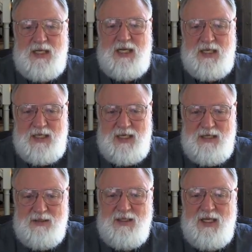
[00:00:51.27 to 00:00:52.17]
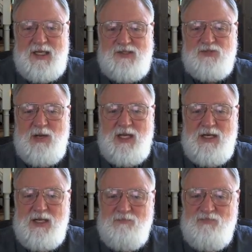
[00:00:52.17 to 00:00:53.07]
needed, he
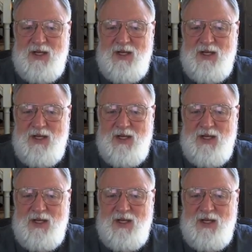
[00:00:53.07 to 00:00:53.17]
explained.